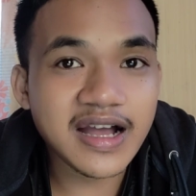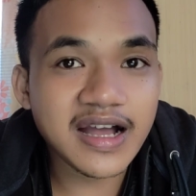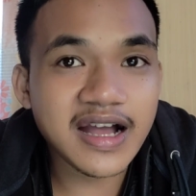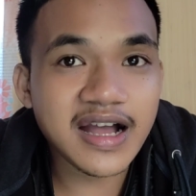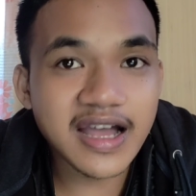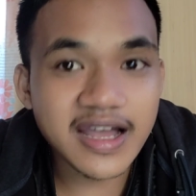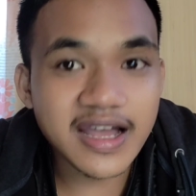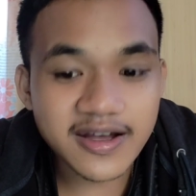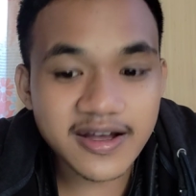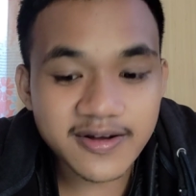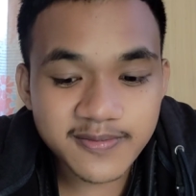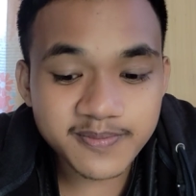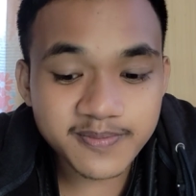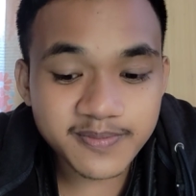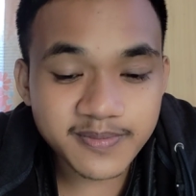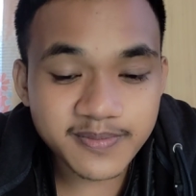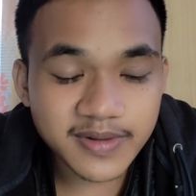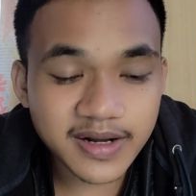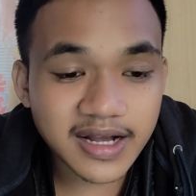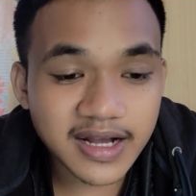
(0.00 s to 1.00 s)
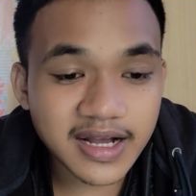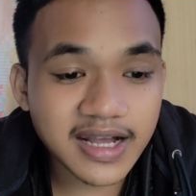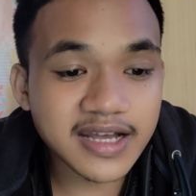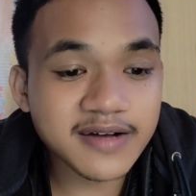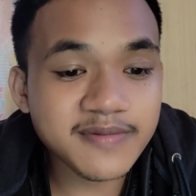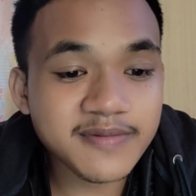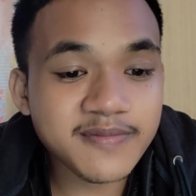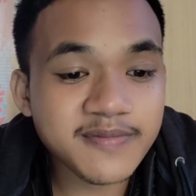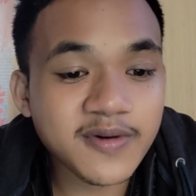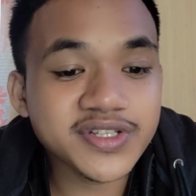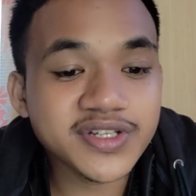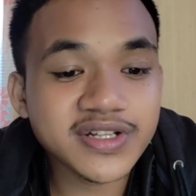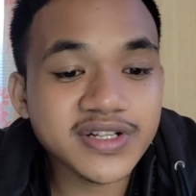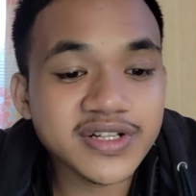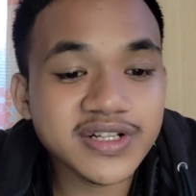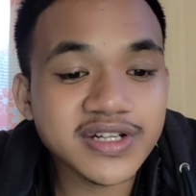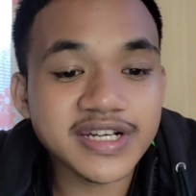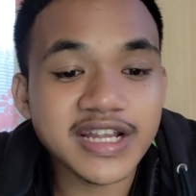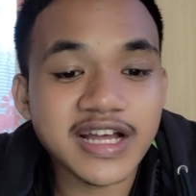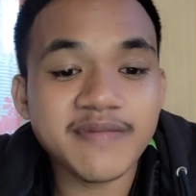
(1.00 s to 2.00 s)
I have also
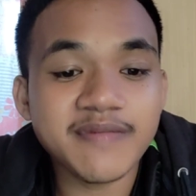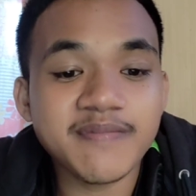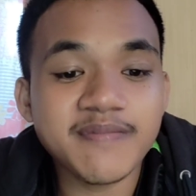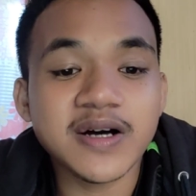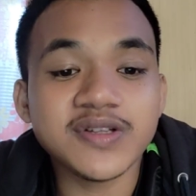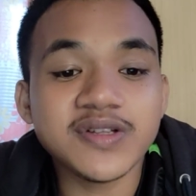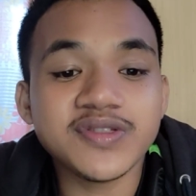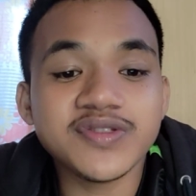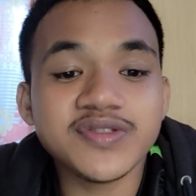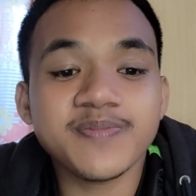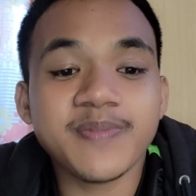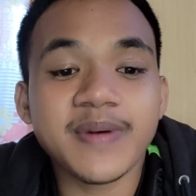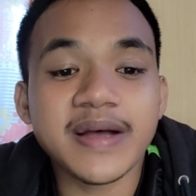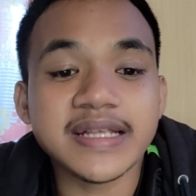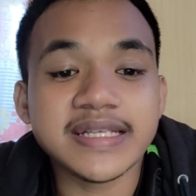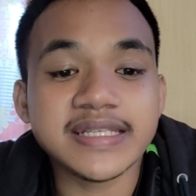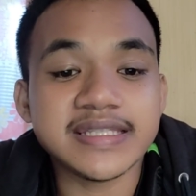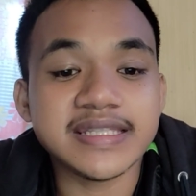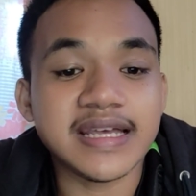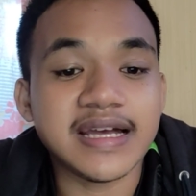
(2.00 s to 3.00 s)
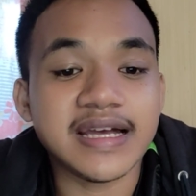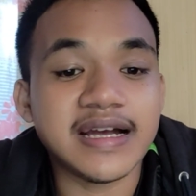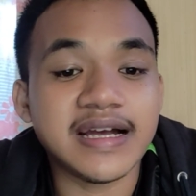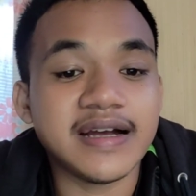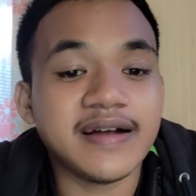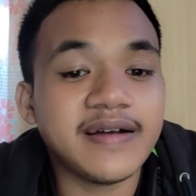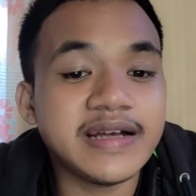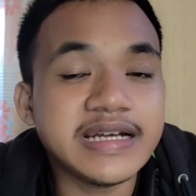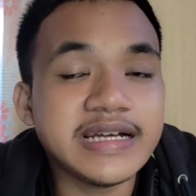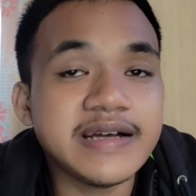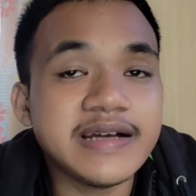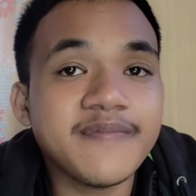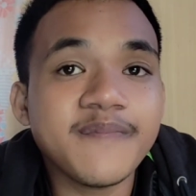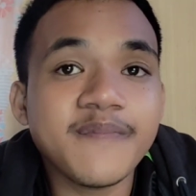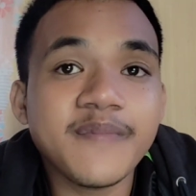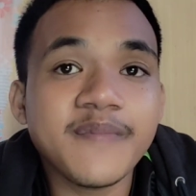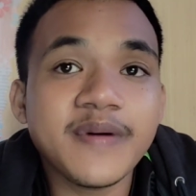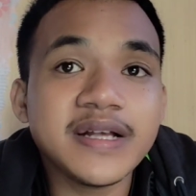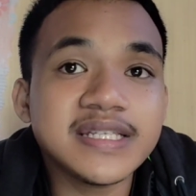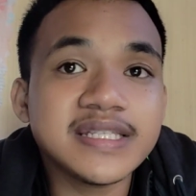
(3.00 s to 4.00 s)
learned about pasta.
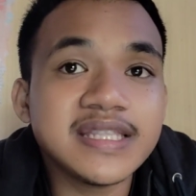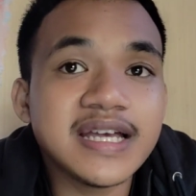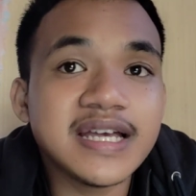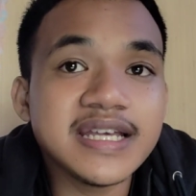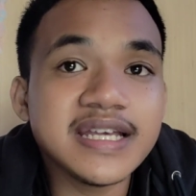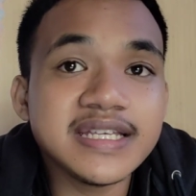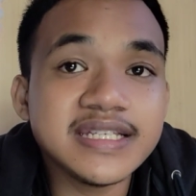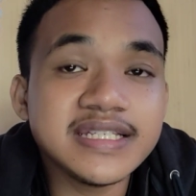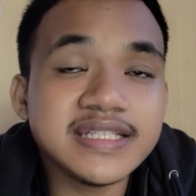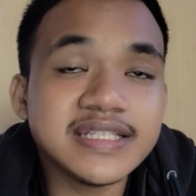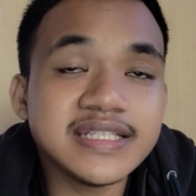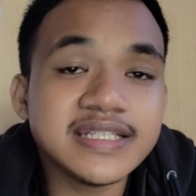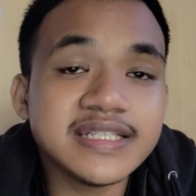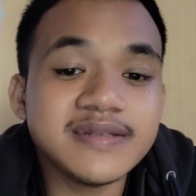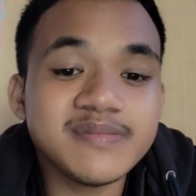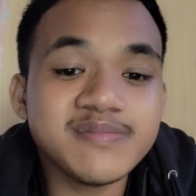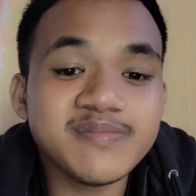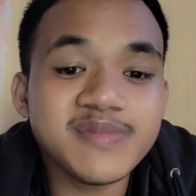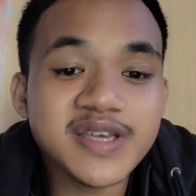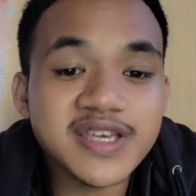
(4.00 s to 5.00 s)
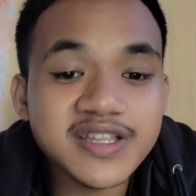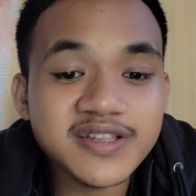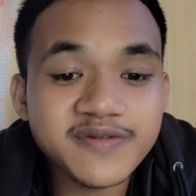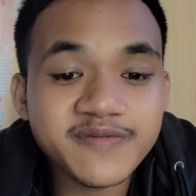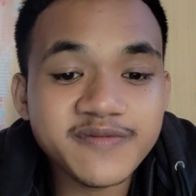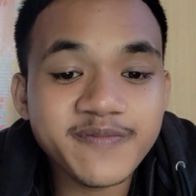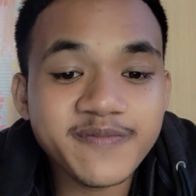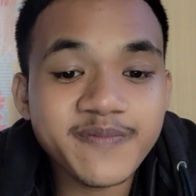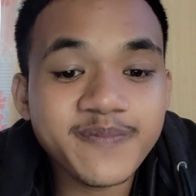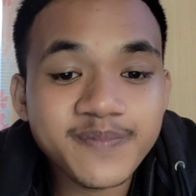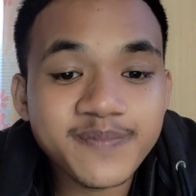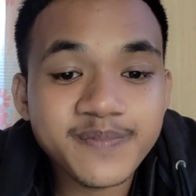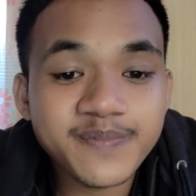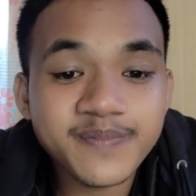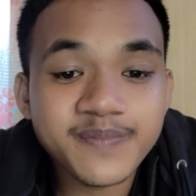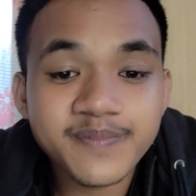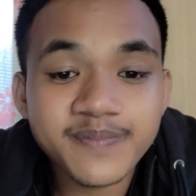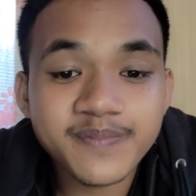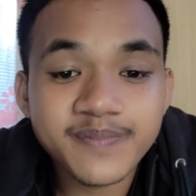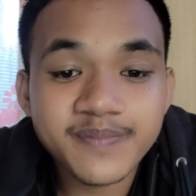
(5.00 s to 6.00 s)
Pasta is made
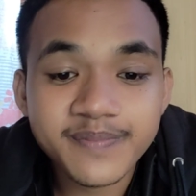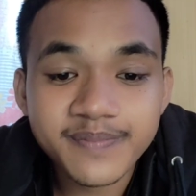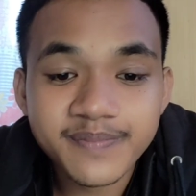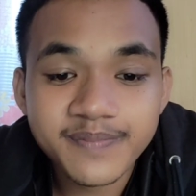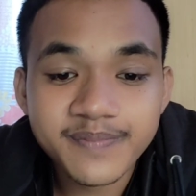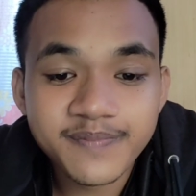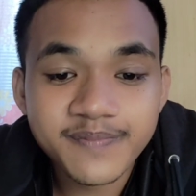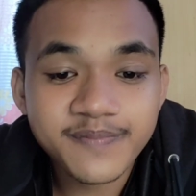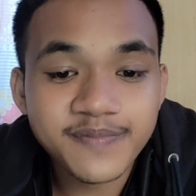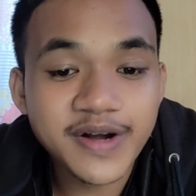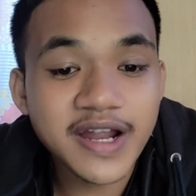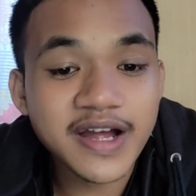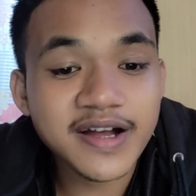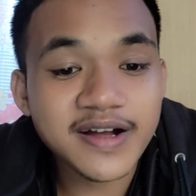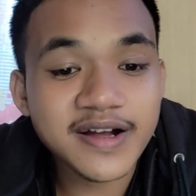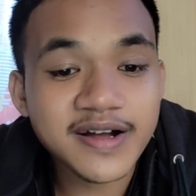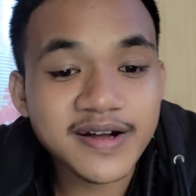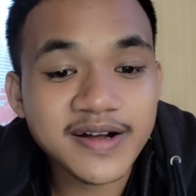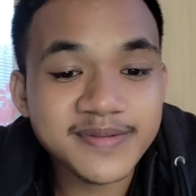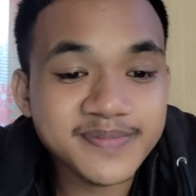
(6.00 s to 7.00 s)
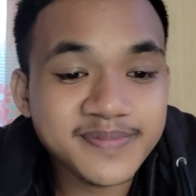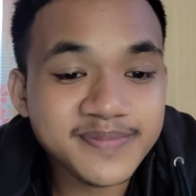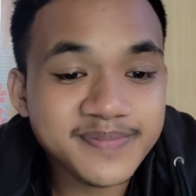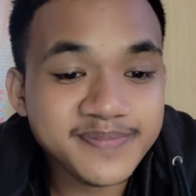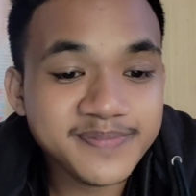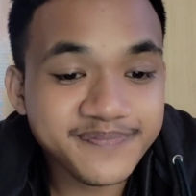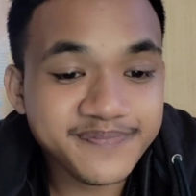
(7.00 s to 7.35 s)
from